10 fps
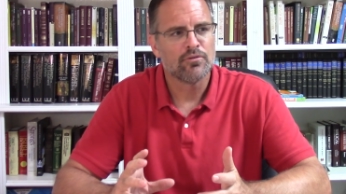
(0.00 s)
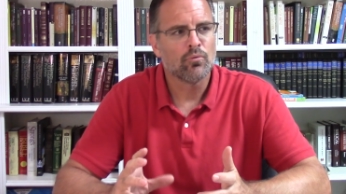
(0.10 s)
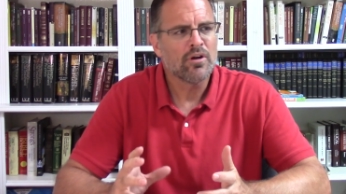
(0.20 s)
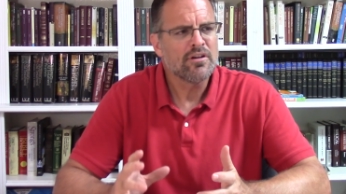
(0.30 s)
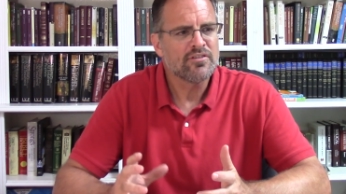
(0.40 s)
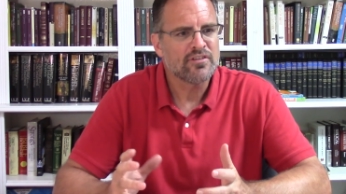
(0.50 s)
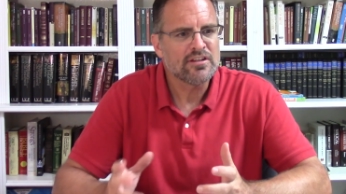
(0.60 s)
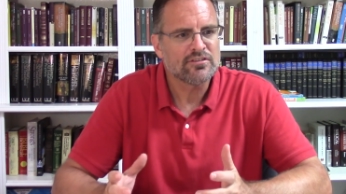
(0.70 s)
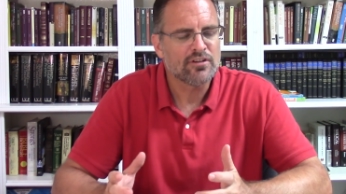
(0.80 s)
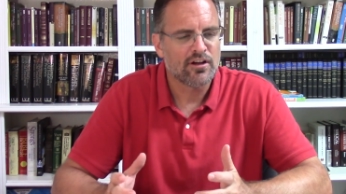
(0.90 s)
Where does this
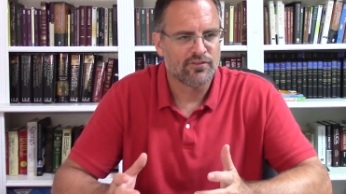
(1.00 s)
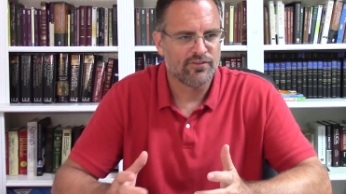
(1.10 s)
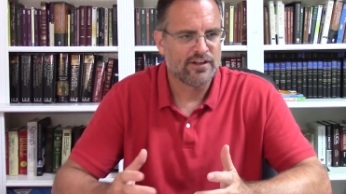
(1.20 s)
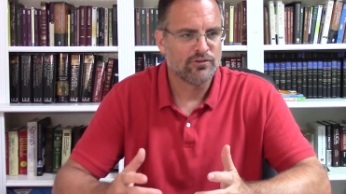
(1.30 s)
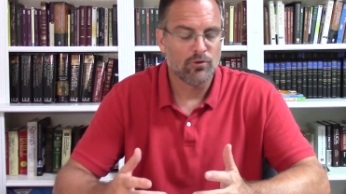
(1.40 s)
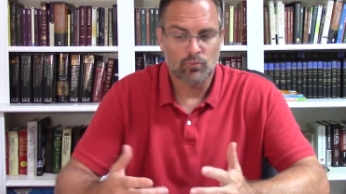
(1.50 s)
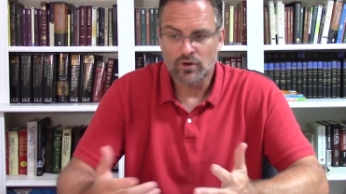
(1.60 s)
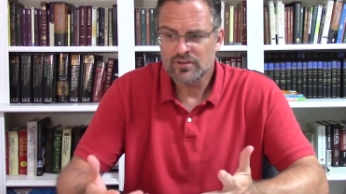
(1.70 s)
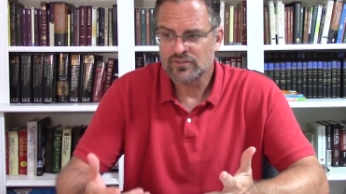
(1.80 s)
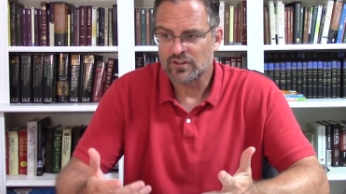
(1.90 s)
song find hope?
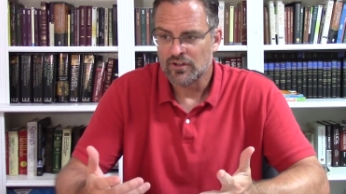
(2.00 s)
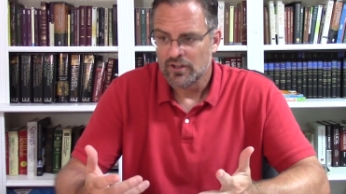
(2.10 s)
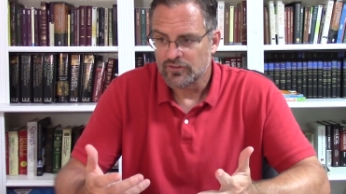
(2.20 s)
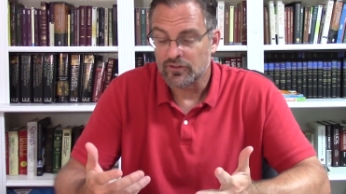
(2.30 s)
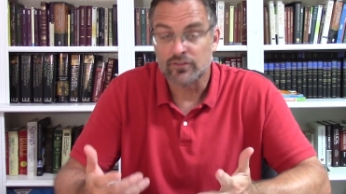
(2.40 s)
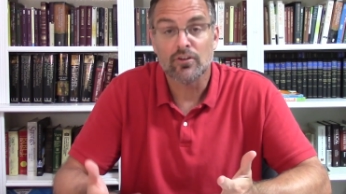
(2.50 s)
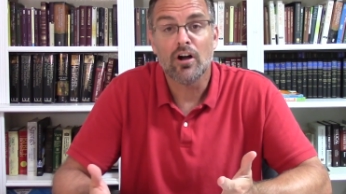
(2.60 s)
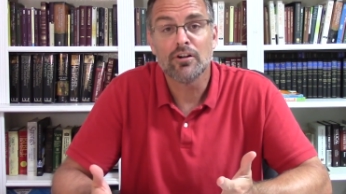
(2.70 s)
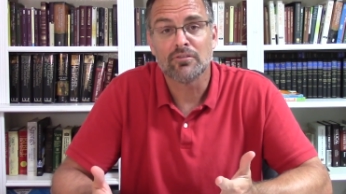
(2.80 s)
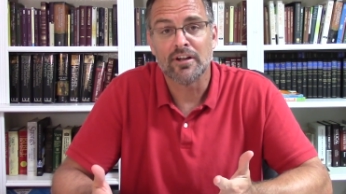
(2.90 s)
Where does the
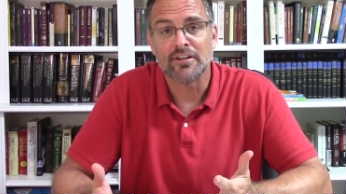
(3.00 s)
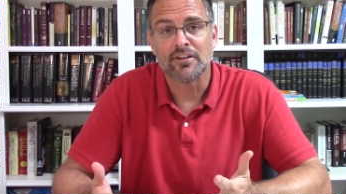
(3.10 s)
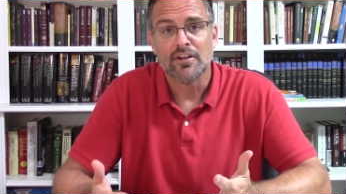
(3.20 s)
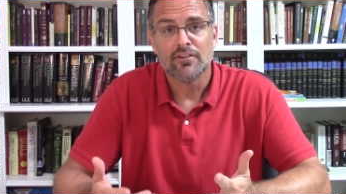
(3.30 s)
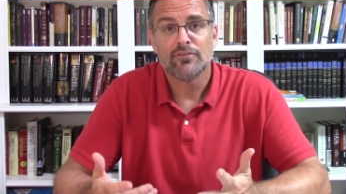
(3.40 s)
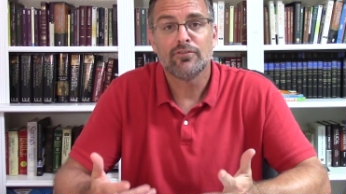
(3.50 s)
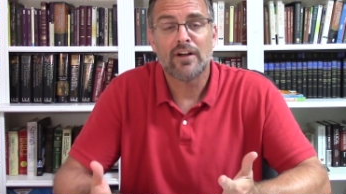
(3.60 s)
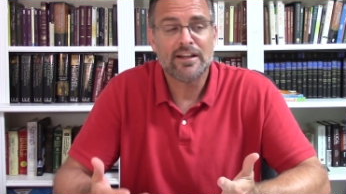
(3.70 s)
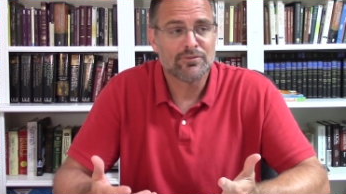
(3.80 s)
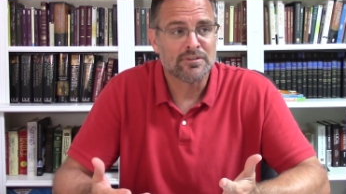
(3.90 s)
songwriter
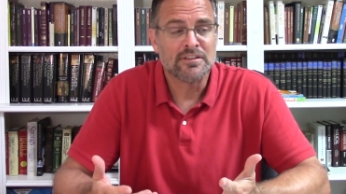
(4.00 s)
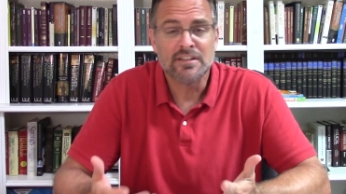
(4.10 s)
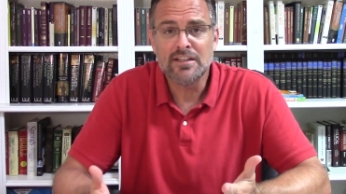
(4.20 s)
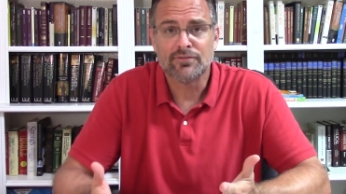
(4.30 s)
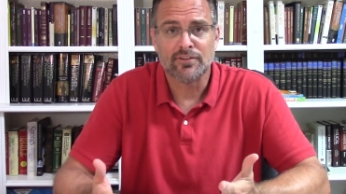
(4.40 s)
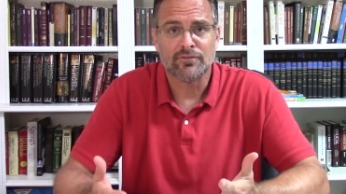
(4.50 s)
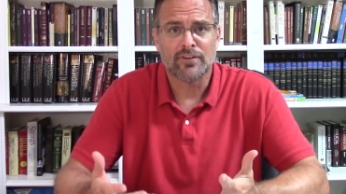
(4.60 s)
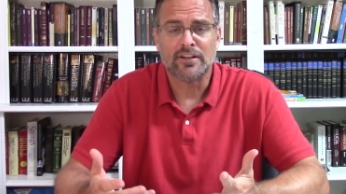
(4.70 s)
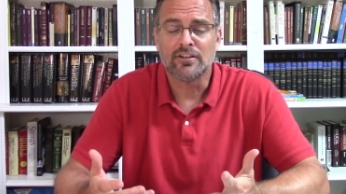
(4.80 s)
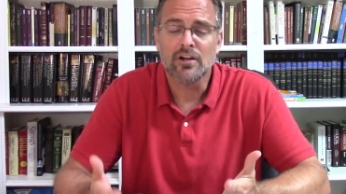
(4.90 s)
find relief and
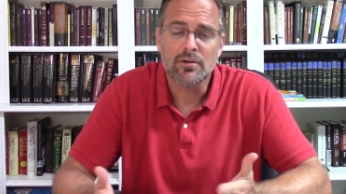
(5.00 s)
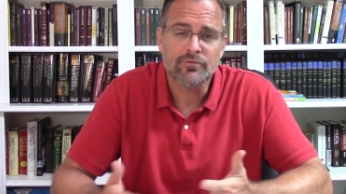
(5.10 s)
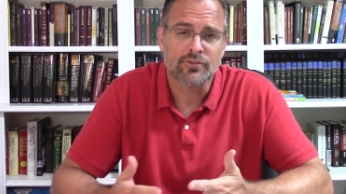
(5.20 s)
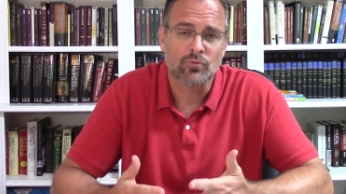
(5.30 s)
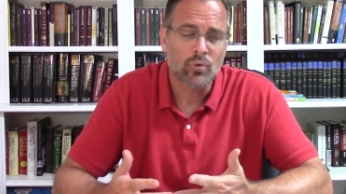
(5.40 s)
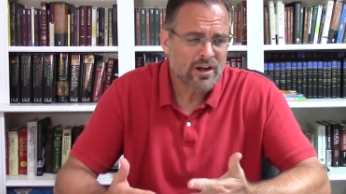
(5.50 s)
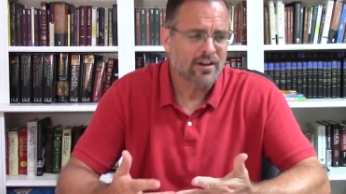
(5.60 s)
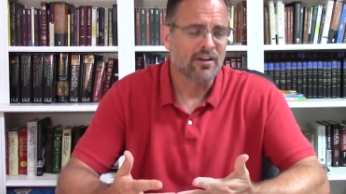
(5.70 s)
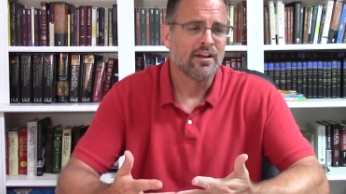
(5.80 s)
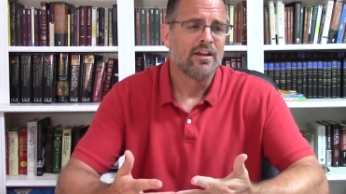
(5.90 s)
find comfort? Where?